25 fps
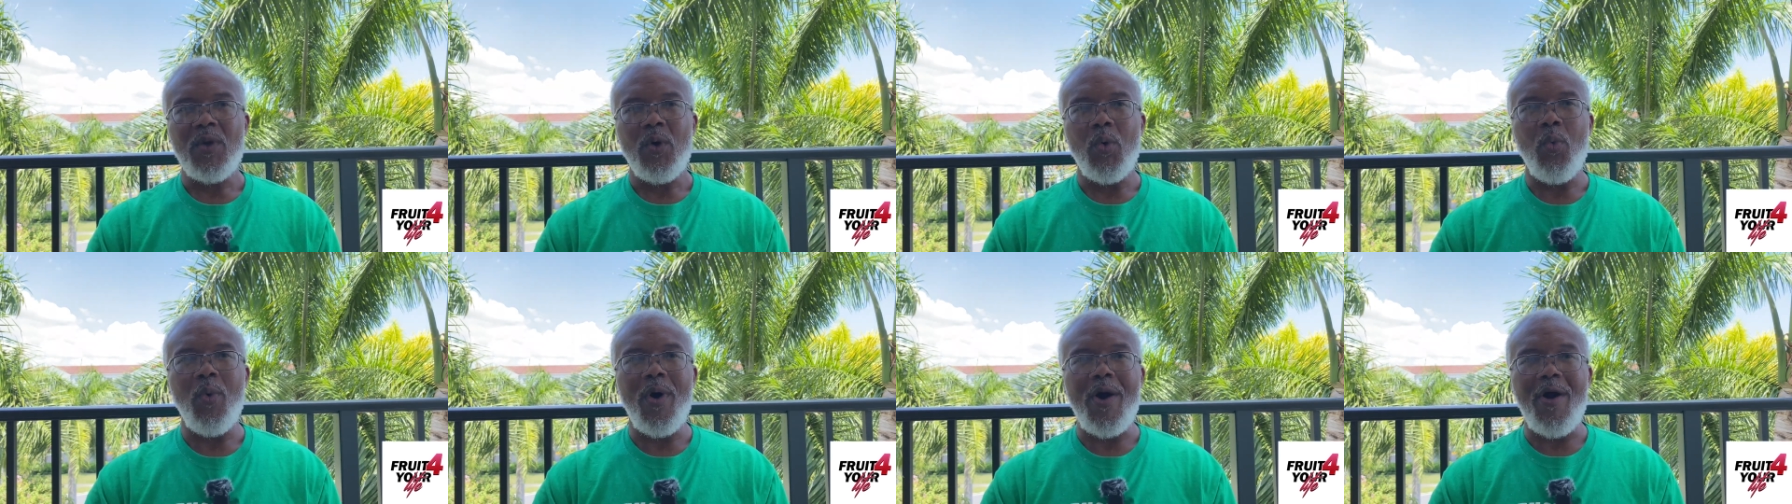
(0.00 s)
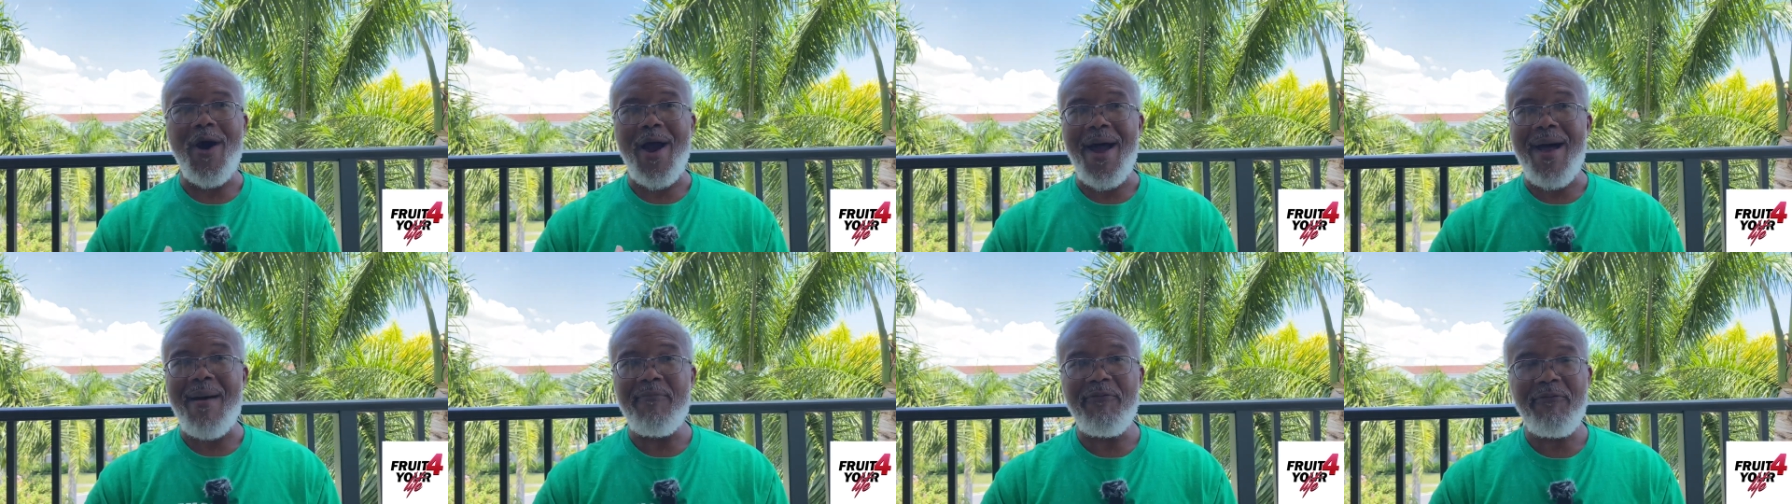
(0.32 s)

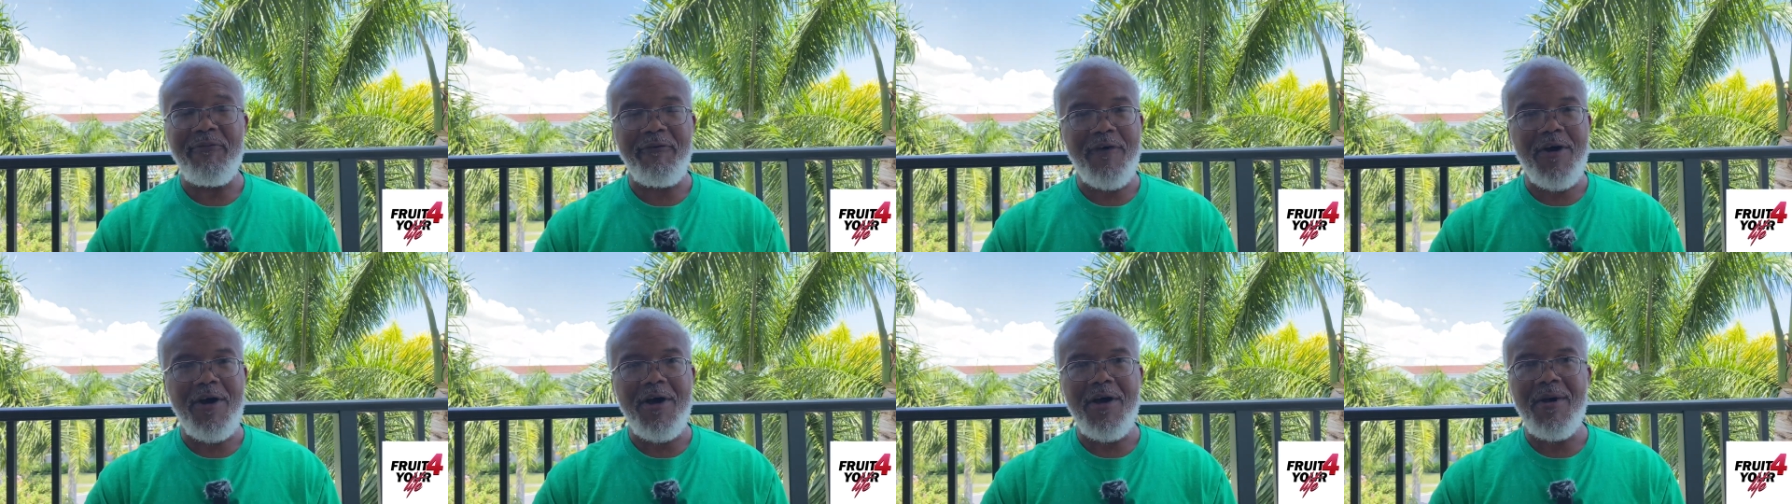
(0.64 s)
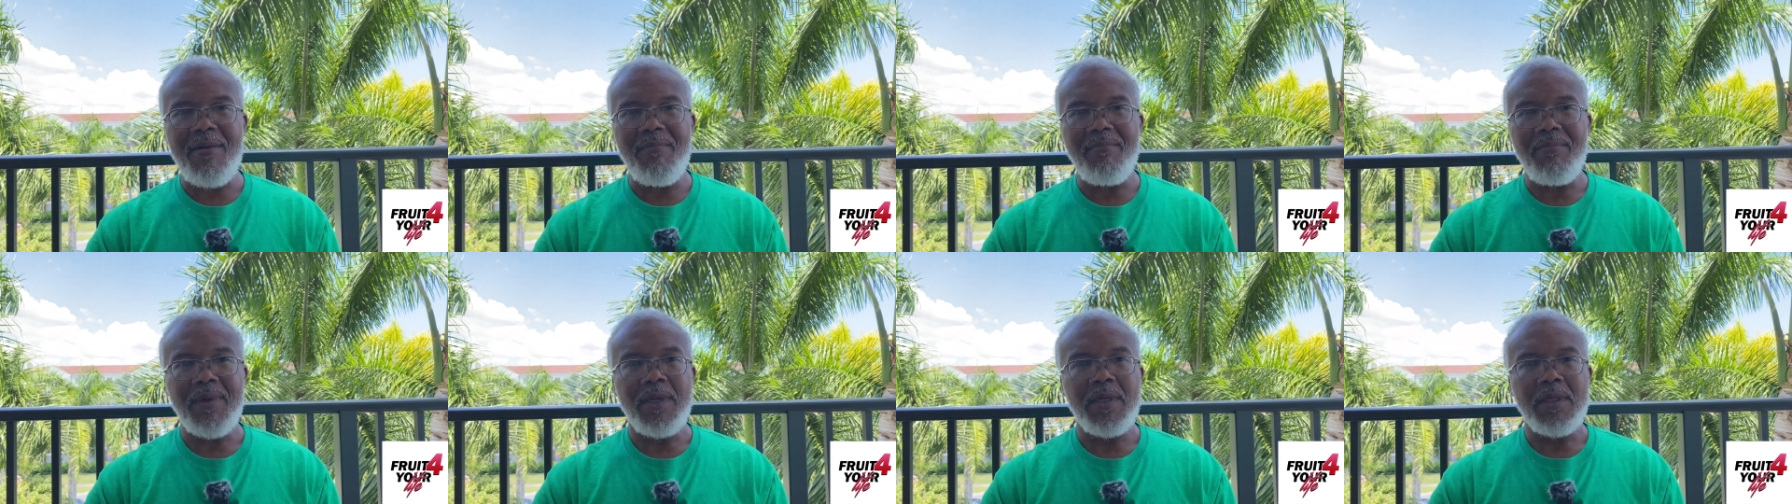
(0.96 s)
Where I'm
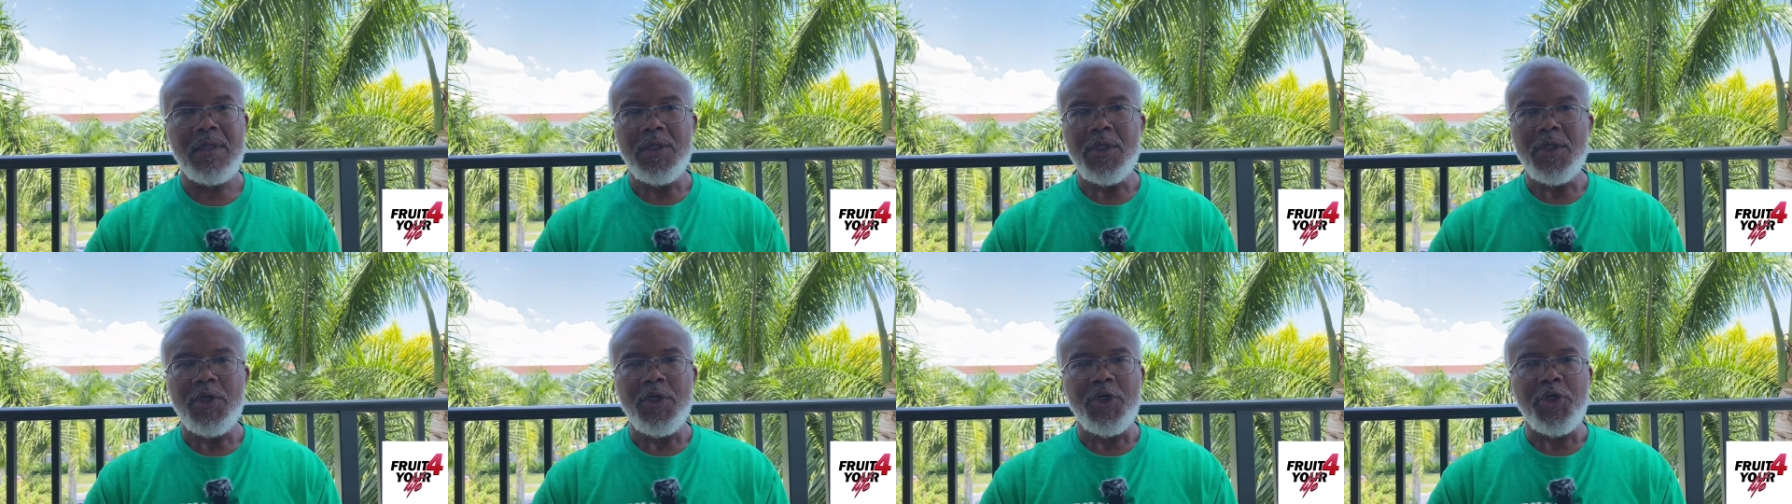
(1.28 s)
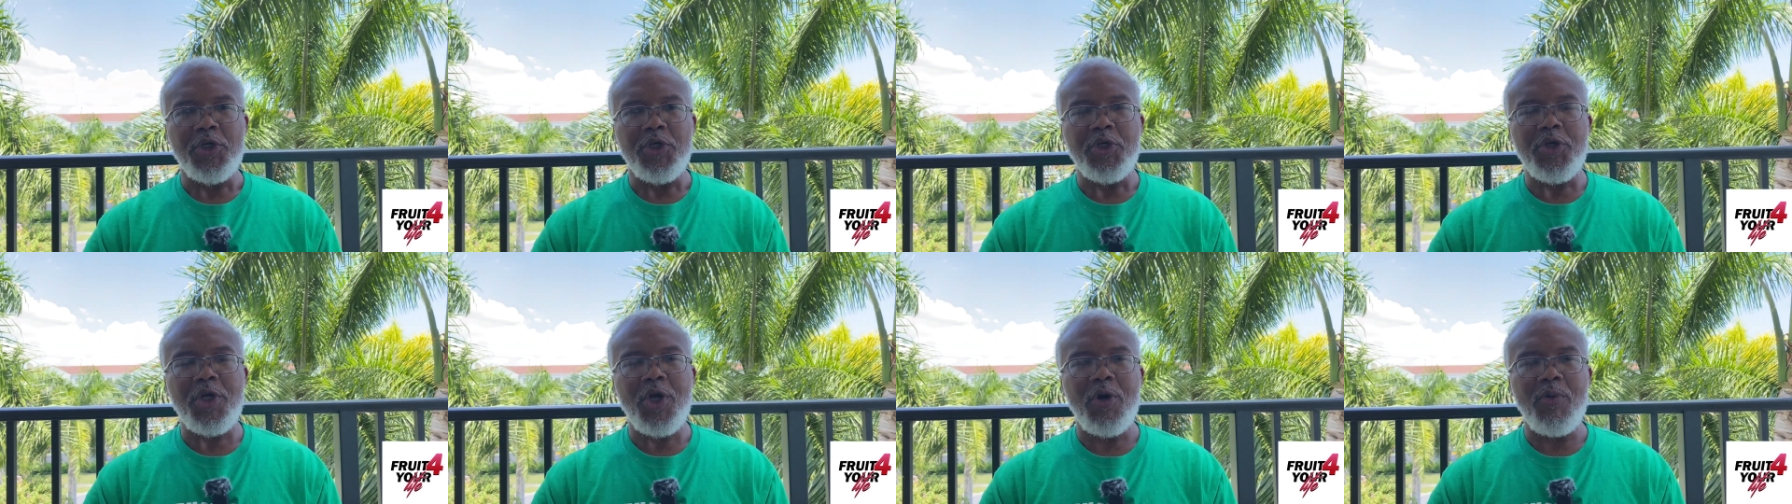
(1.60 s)
from,
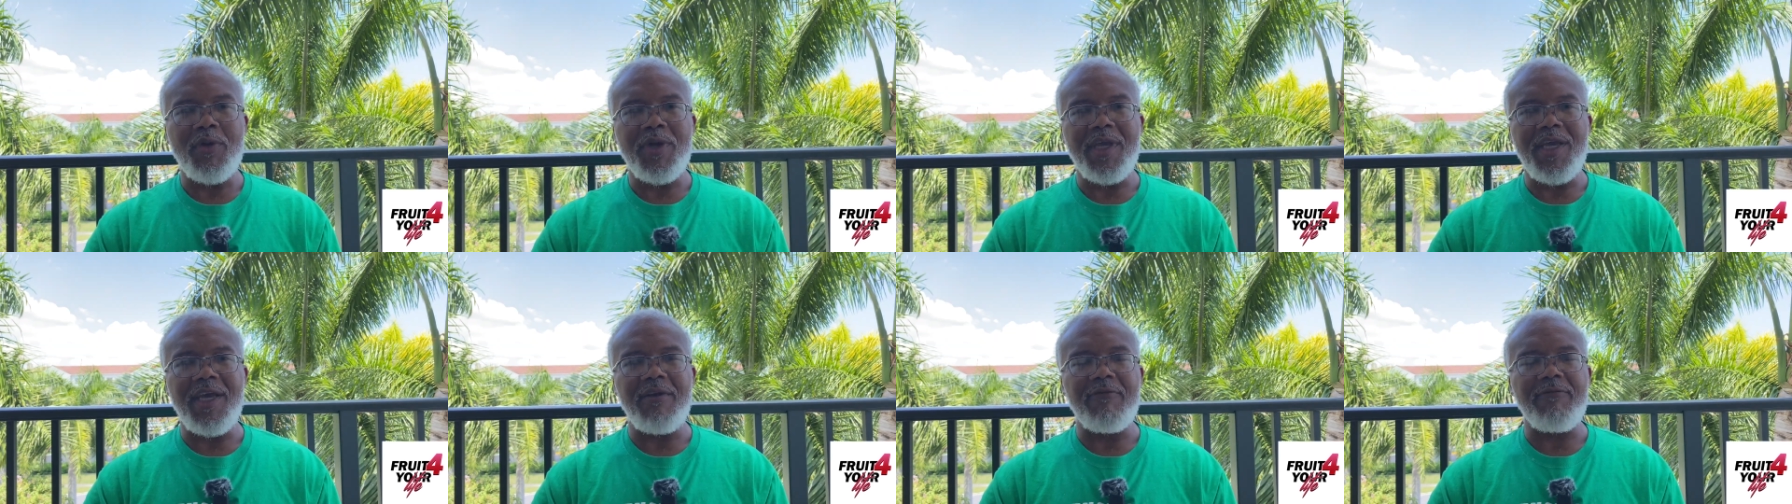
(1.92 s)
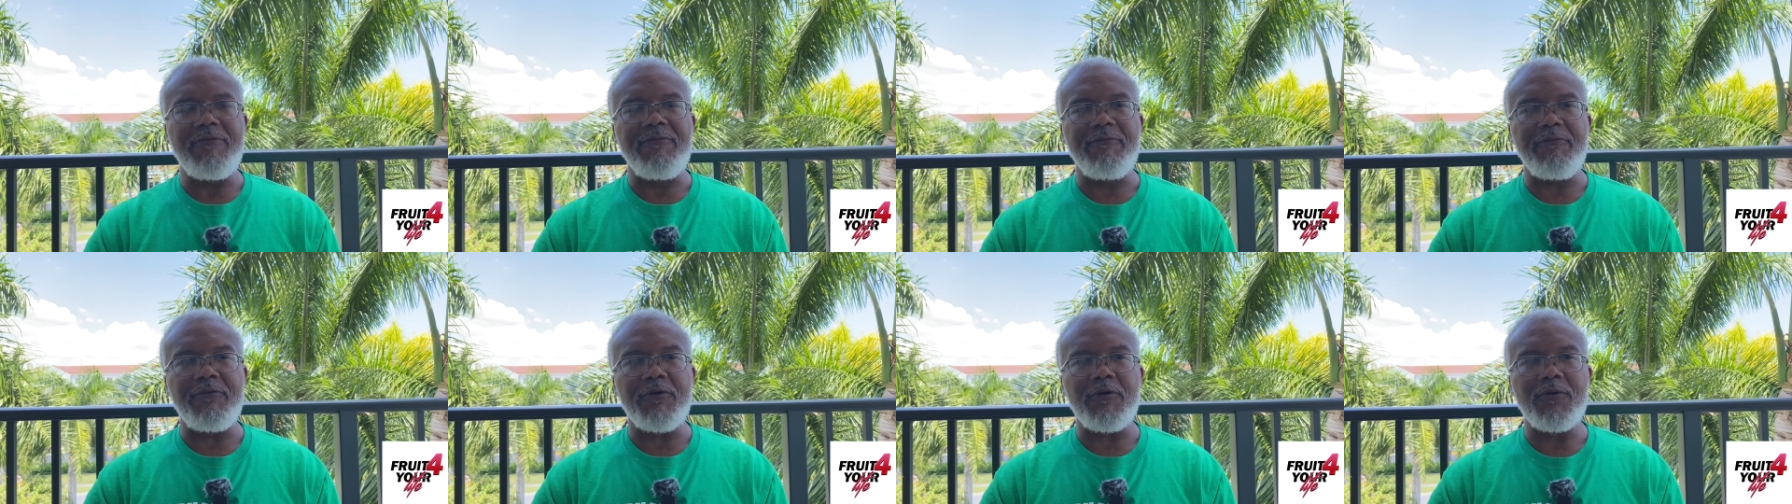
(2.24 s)
you don't get
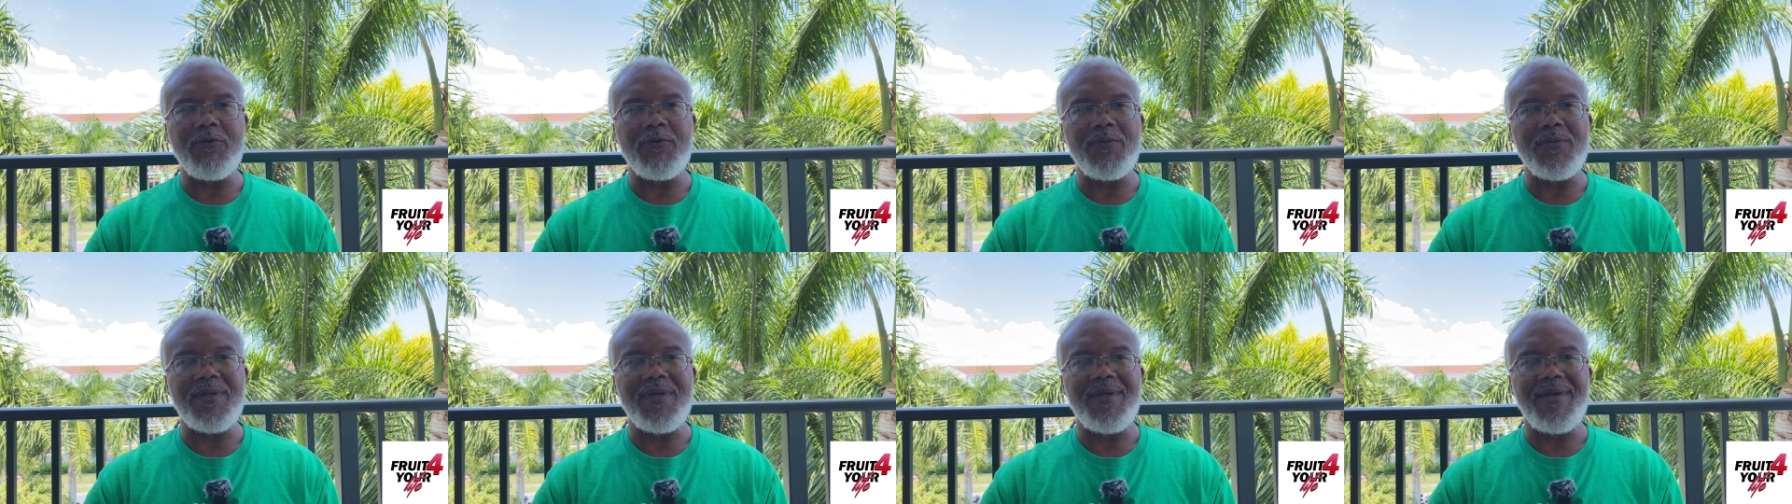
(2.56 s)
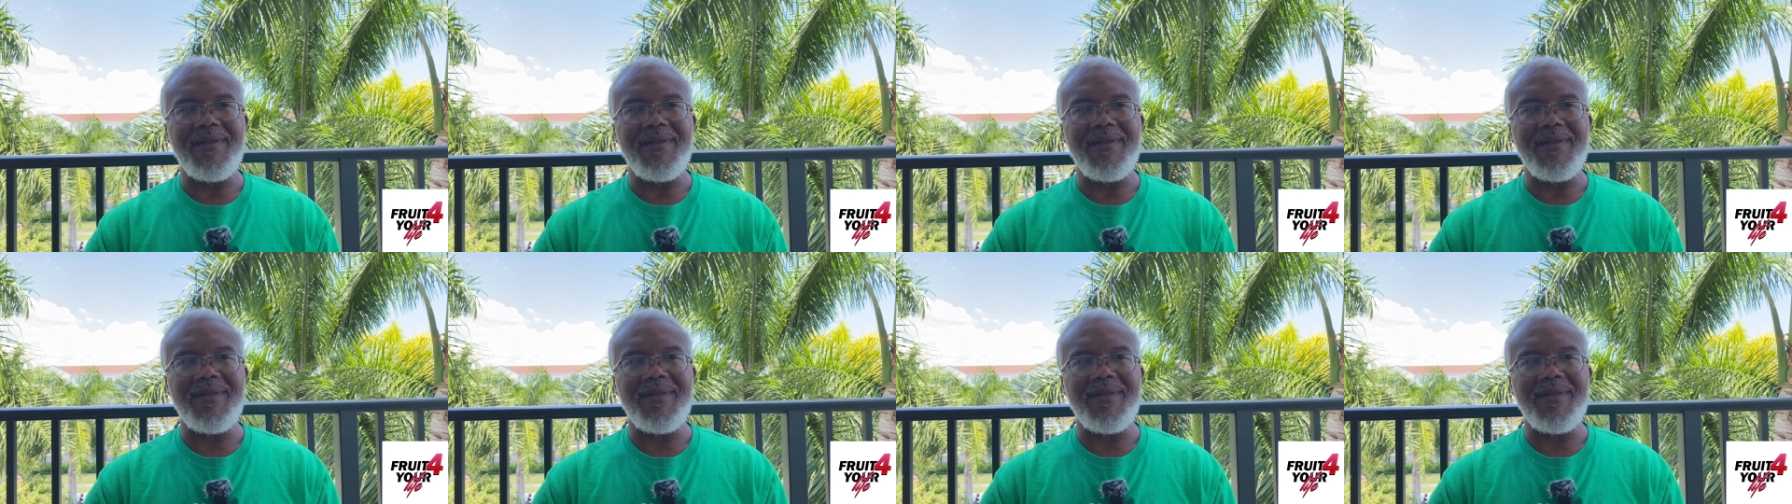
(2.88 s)
fruit